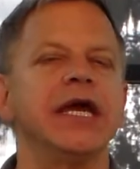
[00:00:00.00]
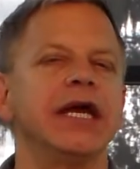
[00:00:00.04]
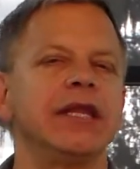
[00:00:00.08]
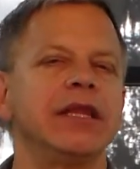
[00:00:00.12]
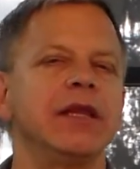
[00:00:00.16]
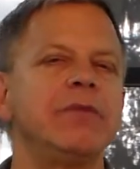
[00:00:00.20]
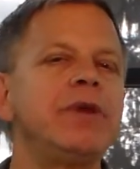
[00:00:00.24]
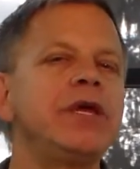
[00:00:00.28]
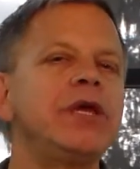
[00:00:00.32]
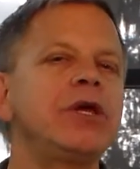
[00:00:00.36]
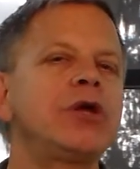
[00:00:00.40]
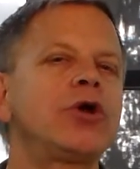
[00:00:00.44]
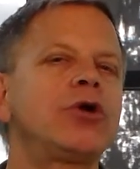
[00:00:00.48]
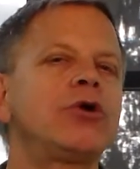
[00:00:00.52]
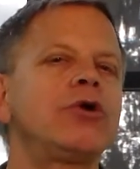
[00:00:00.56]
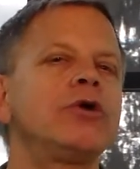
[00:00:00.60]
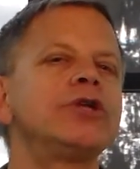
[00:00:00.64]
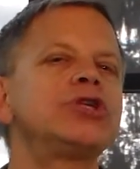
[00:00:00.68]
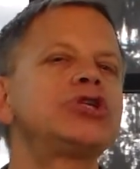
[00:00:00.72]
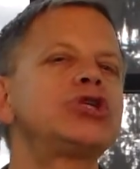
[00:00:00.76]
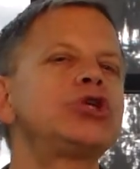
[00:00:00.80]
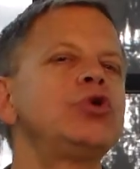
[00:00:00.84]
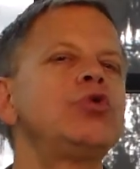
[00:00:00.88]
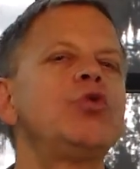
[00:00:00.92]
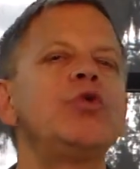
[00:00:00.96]
And let me
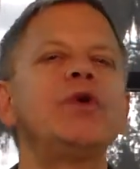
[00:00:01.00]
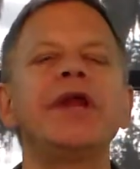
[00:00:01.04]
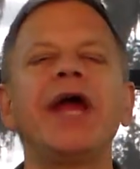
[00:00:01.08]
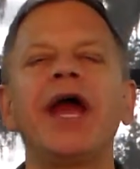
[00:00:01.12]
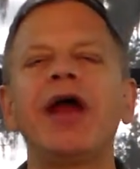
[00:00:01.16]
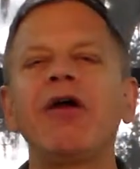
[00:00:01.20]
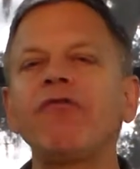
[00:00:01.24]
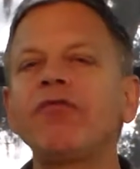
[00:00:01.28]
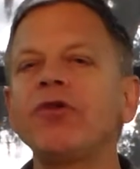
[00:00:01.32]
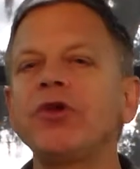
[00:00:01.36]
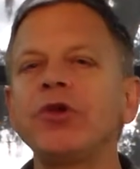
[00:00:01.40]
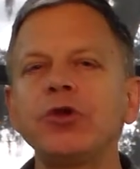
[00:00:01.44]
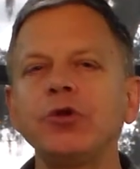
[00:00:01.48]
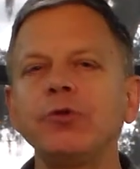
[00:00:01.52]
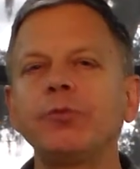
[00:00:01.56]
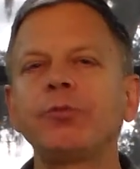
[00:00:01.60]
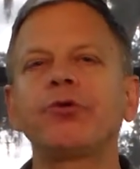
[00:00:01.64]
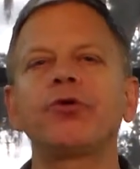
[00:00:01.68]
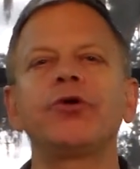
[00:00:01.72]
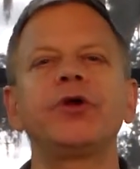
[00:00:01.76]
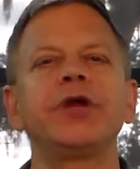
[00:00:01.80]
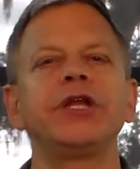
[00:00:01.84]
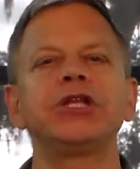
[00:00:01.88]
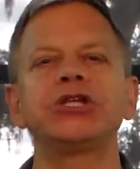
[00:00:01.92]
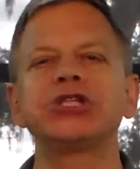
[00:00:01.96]
encourage you, whenever you
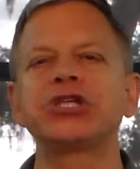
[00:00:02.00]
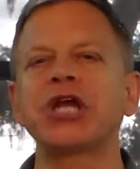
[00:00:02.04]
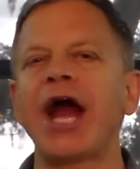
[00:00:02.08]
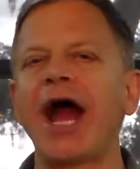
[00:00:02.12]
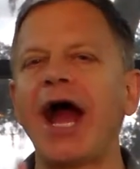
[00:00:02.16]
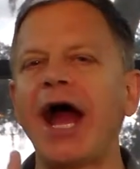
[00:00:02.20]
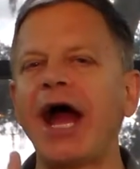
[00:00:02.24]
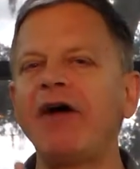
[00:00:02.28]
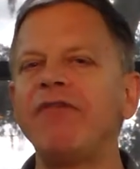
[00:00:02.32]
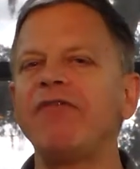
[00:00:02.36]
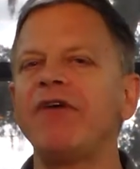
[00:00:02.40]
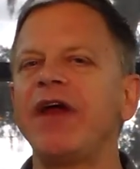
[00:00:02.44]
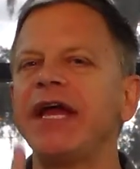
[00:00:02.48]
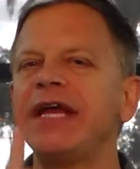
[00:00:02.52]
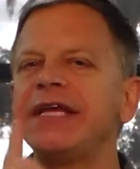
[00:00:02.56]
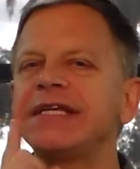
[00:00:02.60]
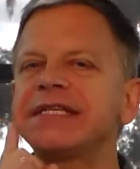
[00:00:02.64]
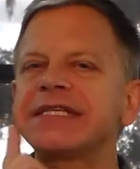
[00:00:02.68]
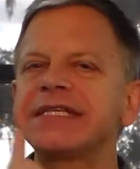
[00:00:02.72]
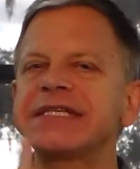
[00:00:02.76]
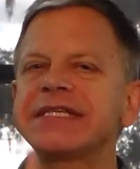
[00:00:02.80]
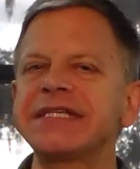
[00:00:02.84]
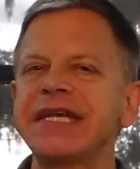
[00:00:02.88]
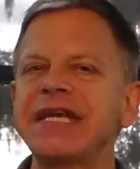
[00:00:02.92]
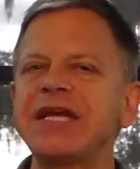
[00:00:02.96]
preach, have a
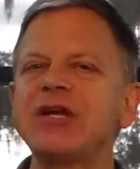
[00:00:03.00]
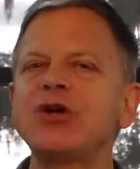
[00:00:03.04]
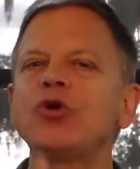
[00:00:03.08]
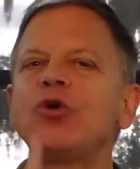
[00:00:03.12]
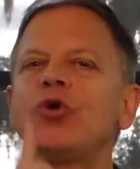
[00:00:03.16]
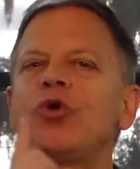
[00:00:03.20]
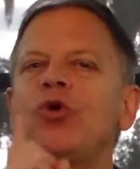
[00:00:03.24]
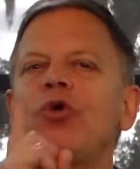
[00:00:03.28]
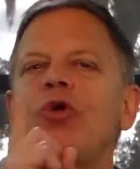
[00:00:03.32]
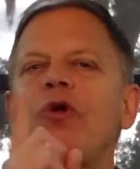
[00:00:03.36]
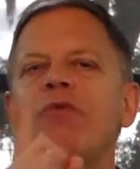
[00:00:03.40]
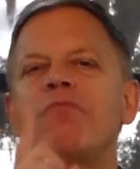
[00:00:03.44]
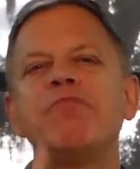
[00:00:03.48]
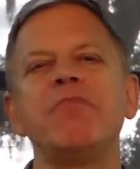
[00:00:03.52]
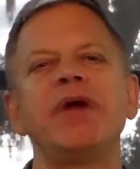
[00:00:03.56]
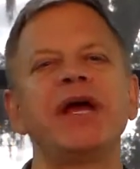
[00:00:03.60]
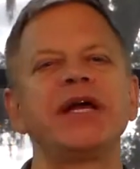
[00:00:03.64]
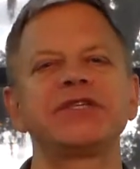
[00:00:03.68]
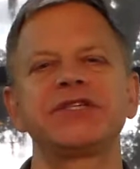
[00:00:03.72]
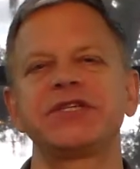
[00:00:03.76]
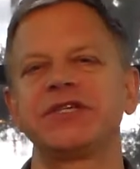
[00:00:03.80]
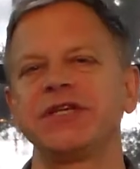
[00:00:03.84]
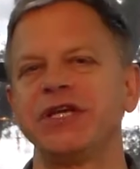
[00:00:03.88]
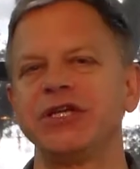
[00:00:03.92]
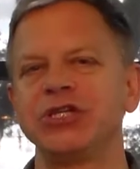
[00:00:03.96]
single
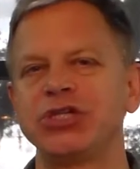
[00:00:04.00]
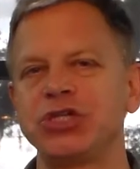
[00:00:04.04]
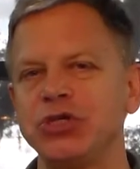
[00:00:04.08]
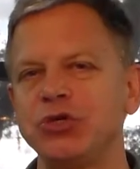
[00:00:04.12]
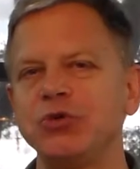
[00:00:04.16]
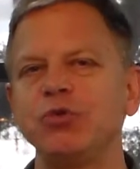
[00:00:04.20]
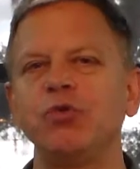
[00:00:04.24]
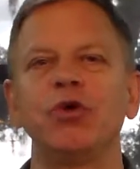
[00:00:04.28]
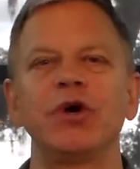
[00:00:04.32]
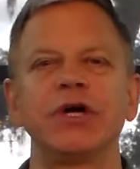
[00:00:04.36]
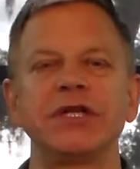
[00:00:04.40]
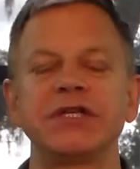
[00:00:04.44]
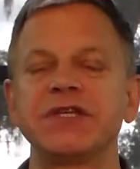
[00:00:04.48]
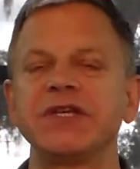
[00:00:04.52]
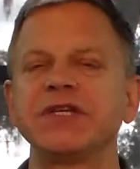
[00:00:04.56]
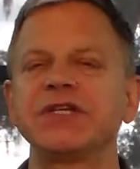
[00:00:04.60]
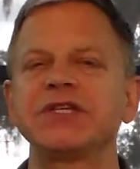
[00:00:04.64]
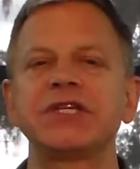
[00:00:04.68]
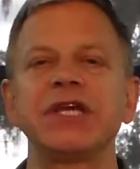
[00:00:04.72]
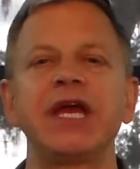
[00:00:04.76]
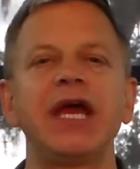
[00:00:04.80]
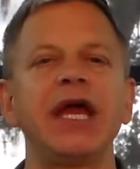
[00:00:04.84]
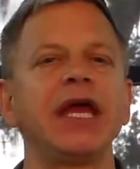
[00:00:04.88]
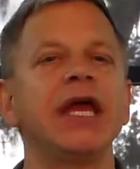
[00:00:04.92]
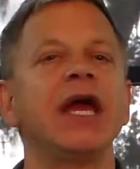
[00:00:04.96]
message you want to
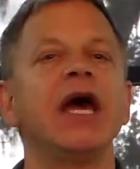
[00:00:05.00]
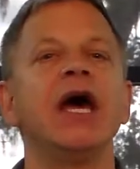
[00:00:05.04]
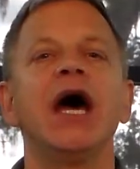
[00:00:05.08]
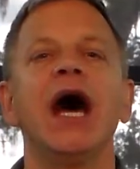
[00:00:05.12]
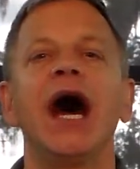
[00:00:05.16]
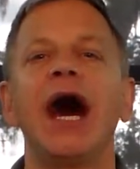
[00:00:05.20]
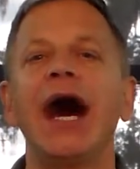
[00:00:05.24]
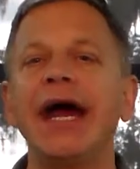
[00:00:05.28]
say.